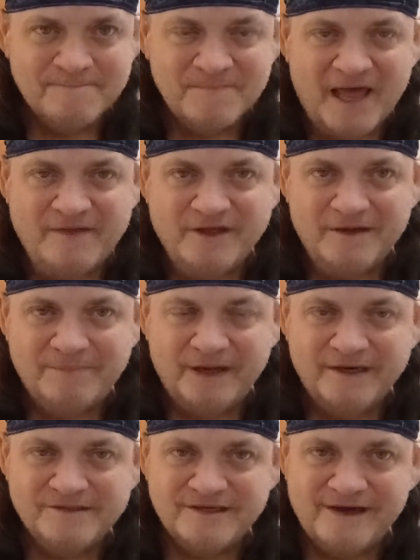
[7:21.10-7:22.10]
and the
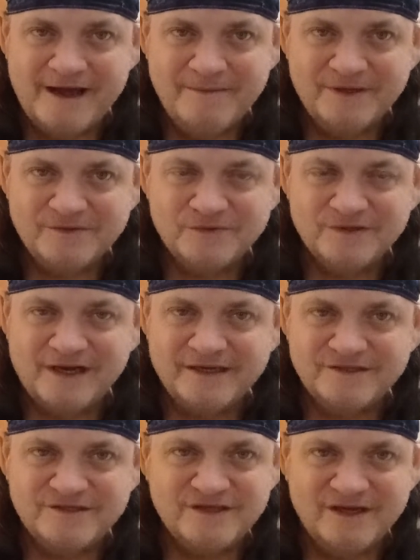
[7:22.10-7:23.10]
impedance and ambience was like
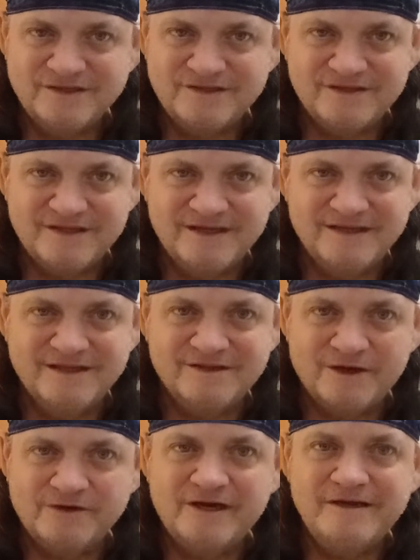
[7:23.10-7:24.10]
such the
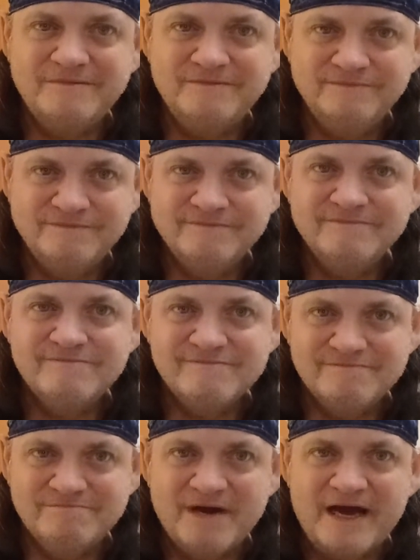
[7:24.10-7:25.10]
13
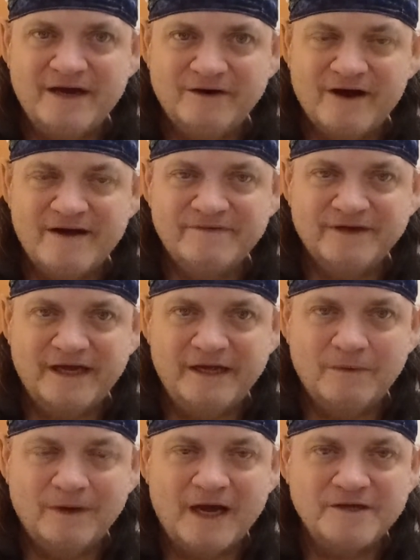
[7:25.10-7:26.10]
band graphic
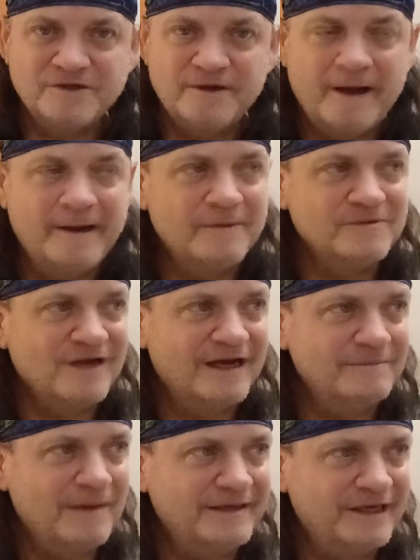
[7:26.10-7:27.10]
equalizer, and it was like
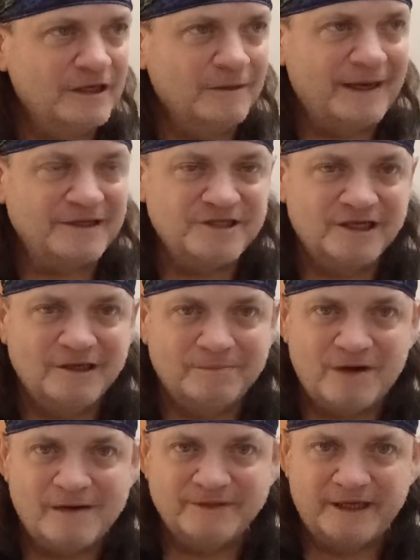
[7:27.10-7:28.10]
my deal about
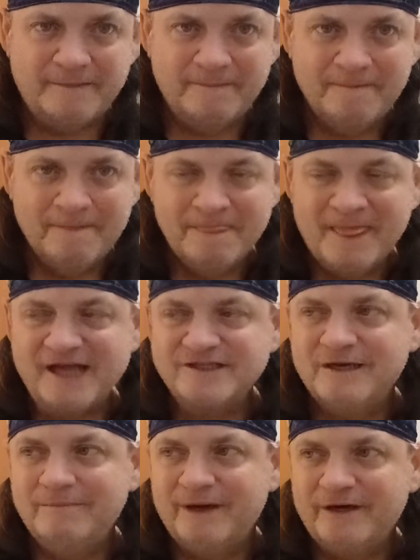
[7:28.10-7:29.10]
teleprompting as
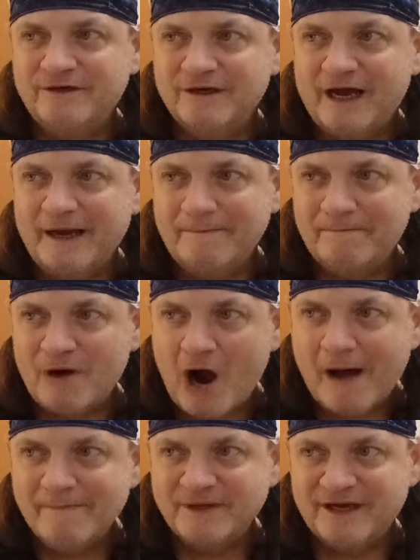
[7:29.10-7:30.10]
compared to like
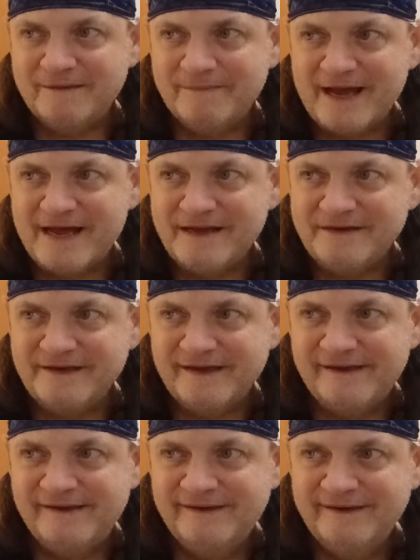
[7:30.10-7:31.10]
prompt command,
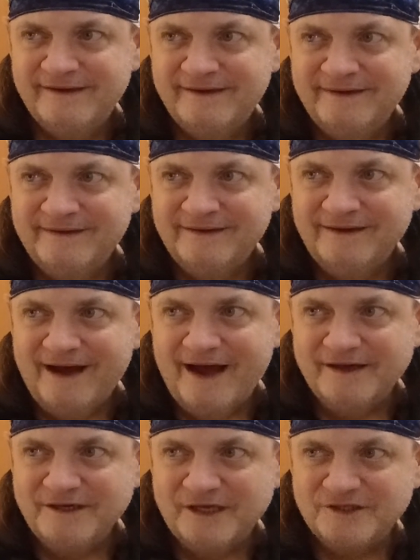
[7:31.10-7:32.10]

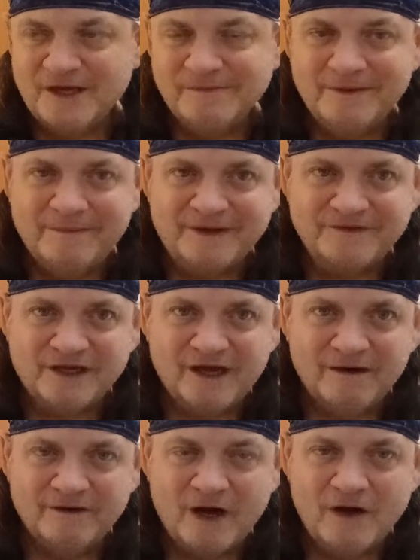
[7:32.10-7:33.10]
and something about the
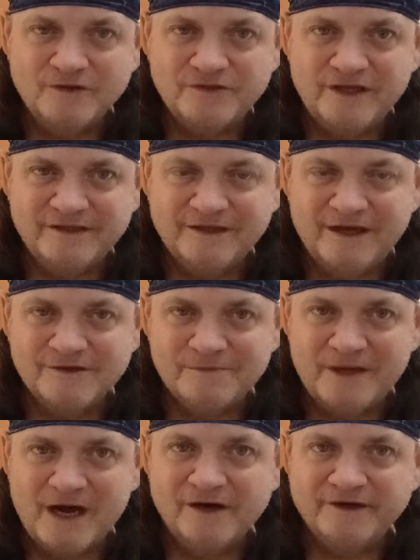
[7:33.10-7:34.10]
color codes that goes
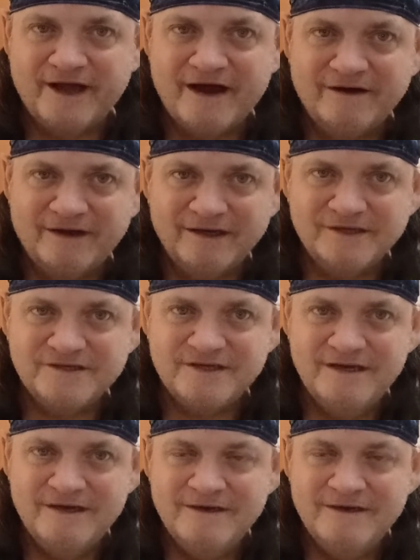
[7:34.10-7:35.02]
beyond calculus.